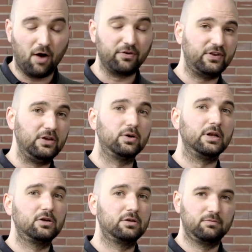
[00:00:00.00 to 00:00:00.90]
Obviously, you
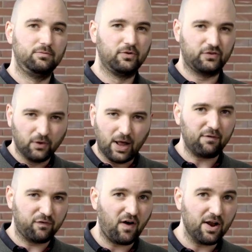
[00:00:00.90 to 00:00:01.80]
can still
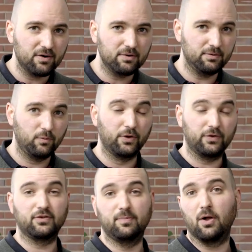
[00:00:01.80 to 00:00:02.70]
have fun with
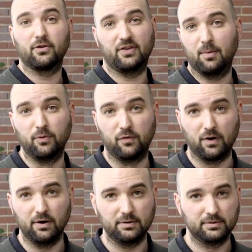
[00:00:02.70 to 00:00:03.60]
a smaller
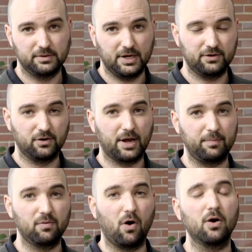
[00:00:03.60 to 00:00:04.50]
subwoofer, yeah, don't get
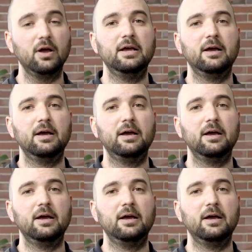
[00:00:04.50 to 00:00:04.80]
me wrong,